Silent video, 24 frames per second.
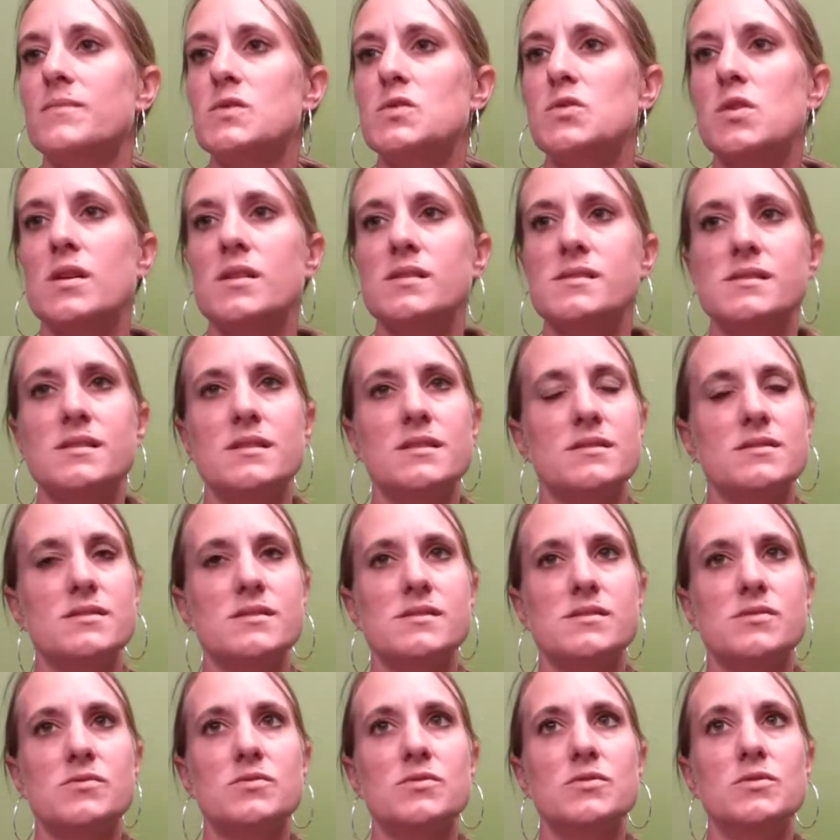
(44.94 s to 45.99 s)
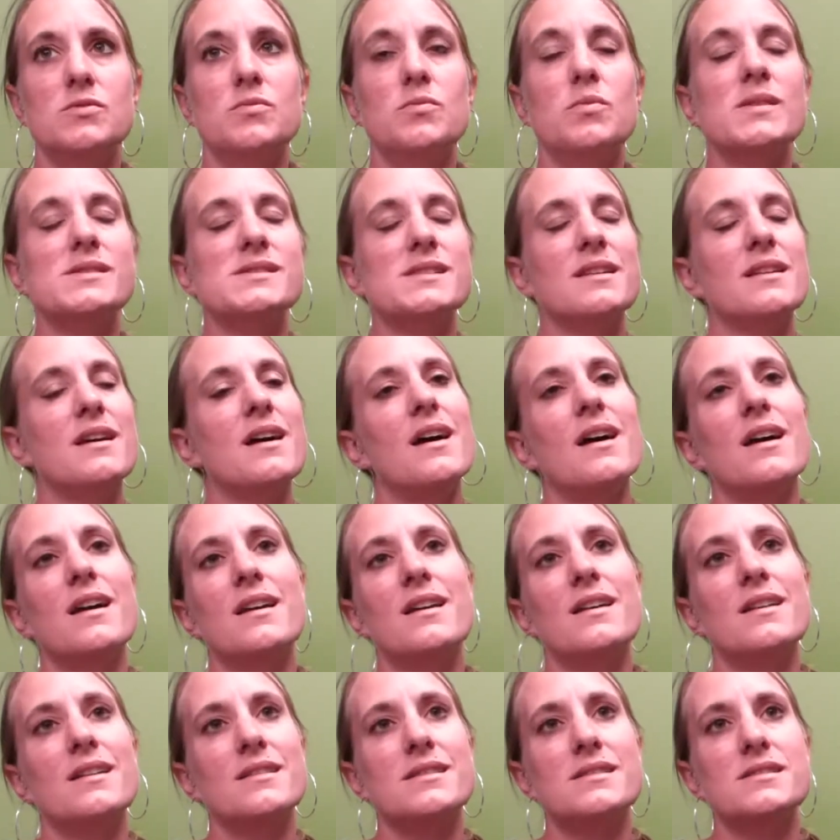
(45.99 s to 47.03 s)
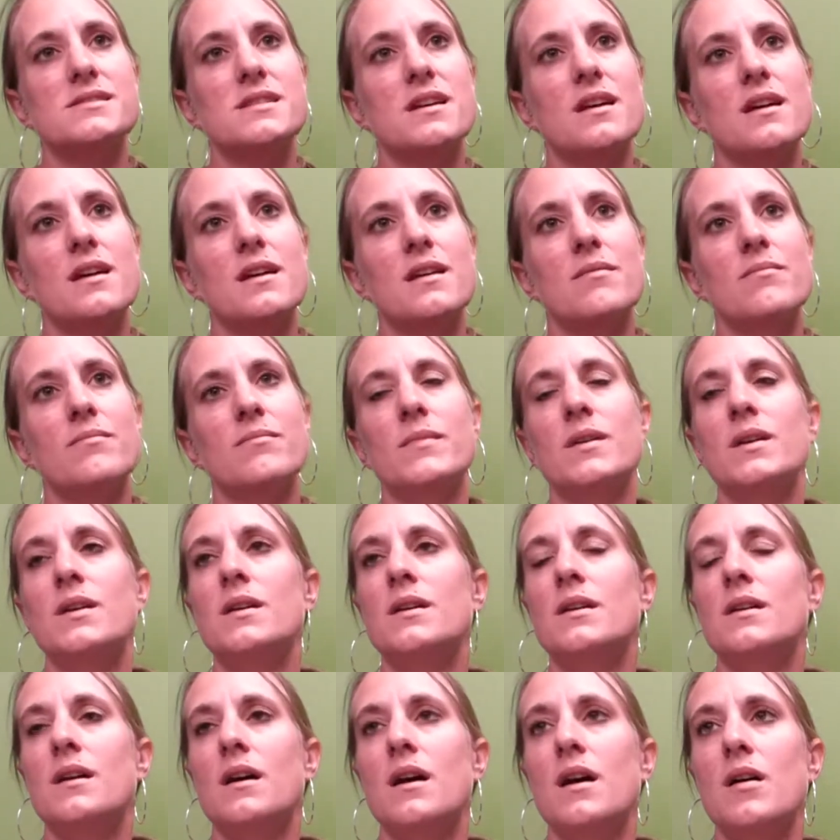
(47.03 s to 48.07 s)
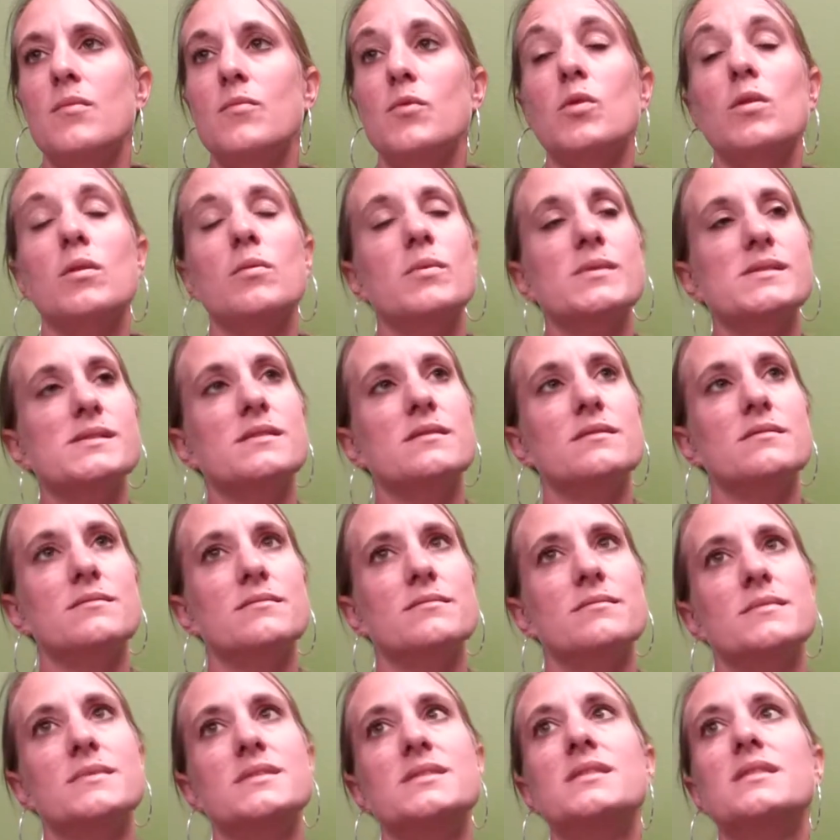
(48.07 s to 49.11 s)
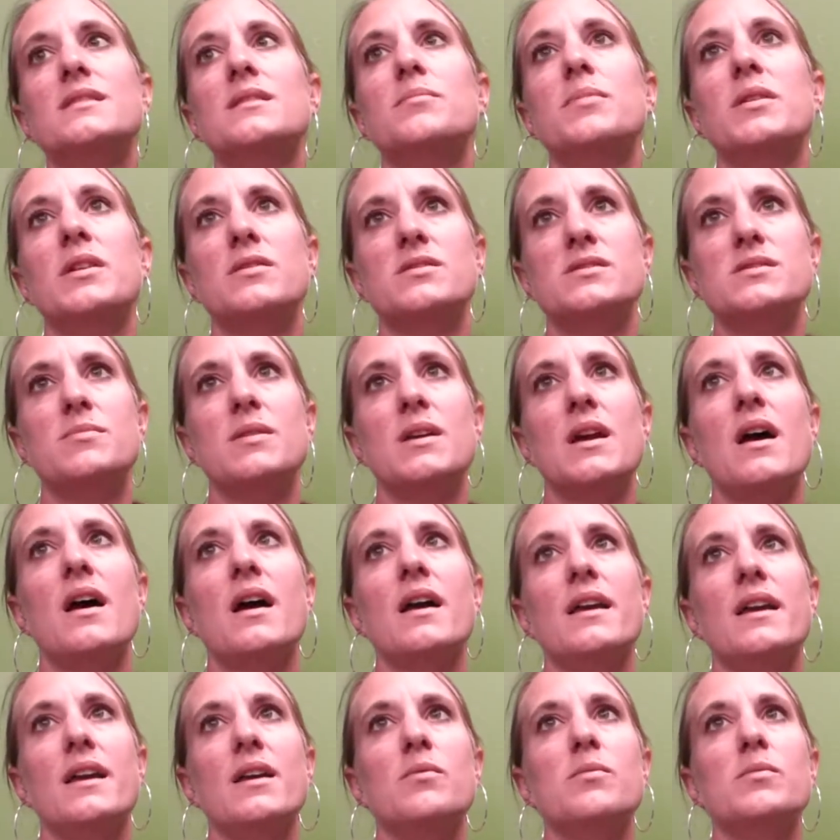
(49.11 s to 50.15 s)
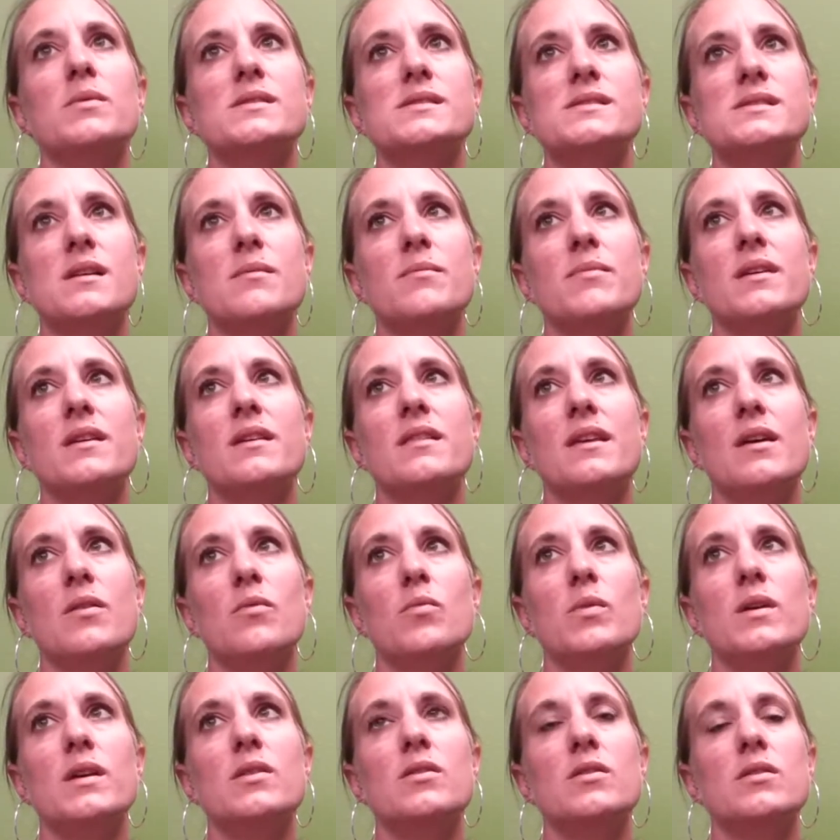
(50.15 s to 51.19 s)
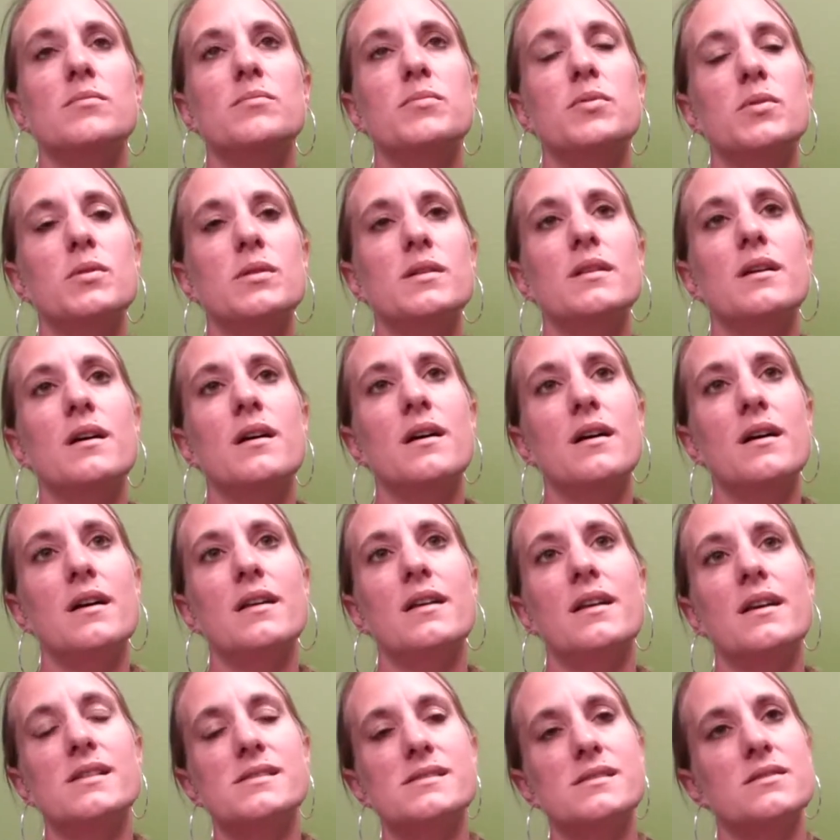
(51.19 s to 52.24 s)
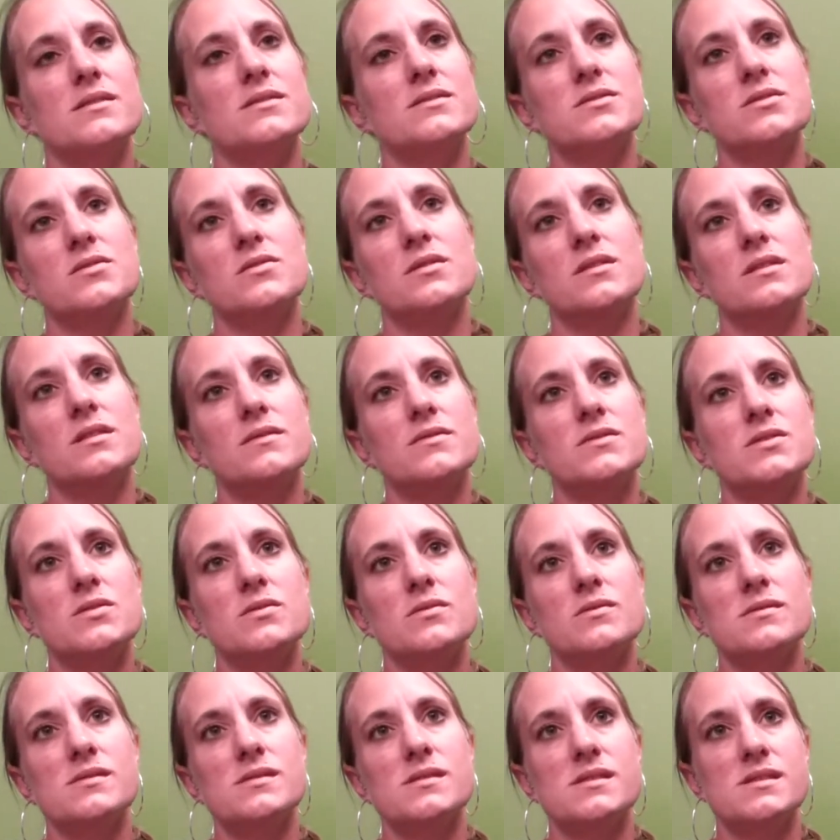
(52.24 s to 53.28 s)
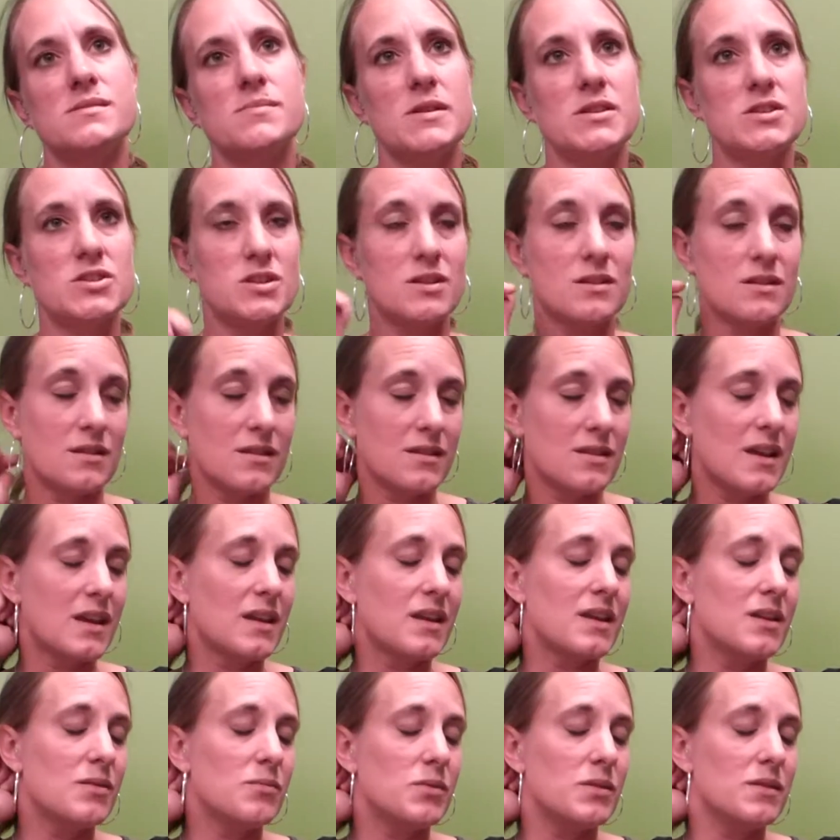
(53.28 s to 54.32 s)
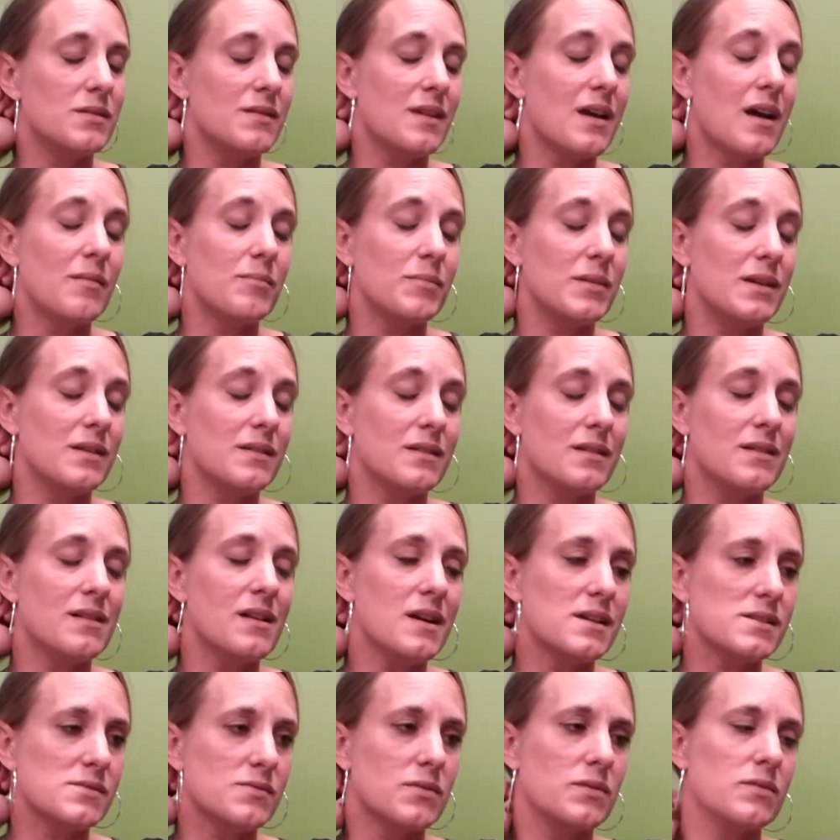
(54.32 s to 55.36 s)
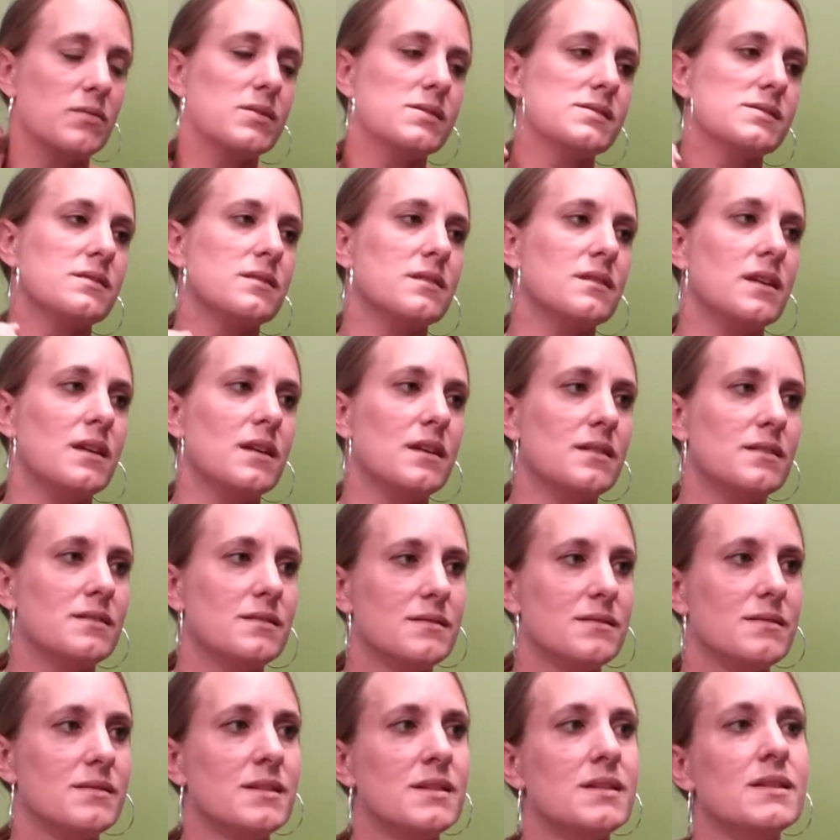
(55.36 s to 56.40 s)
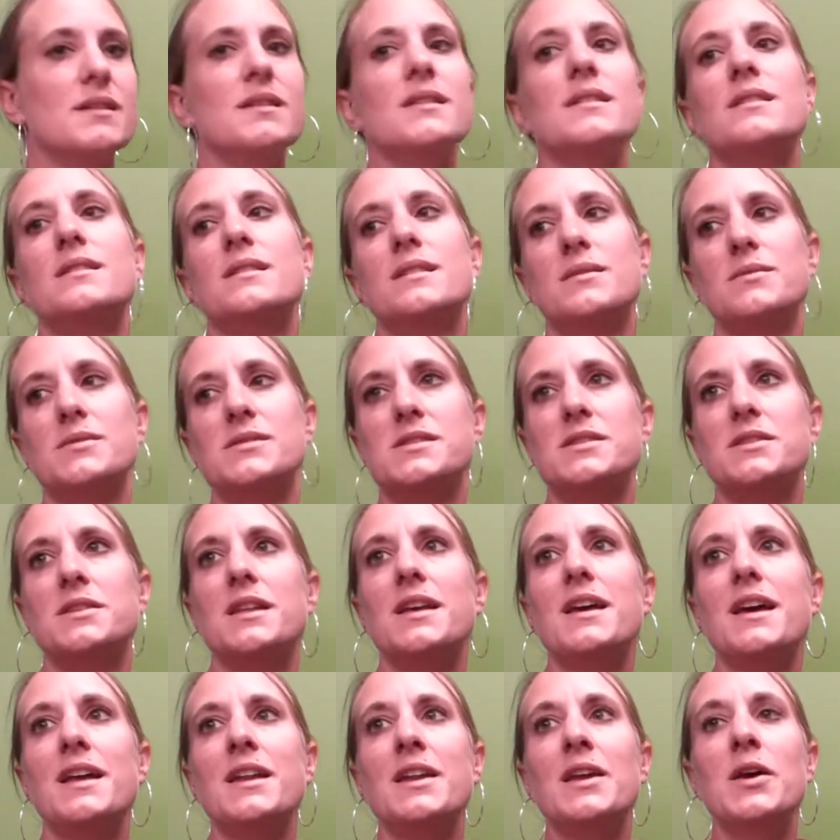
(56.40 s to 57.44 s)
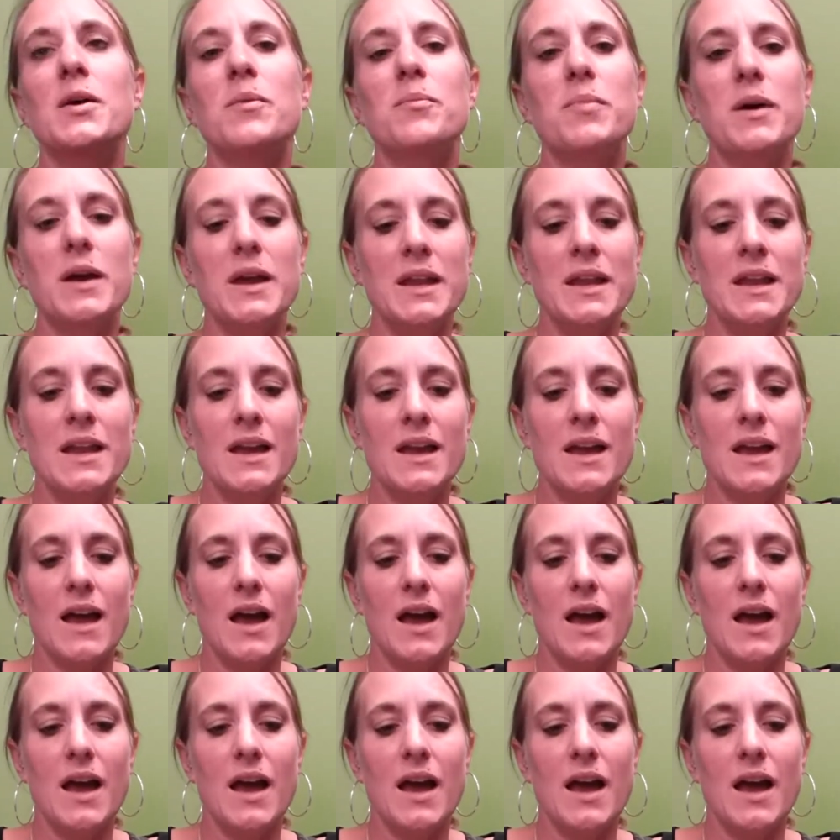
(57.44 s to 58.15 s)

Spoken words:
drugs into school, wasn't high at the time, or didn't appear to be high, it was something that we could put on as an alternative to suspension. That kid would not be in the class for the rest of the day, let me tell you that. But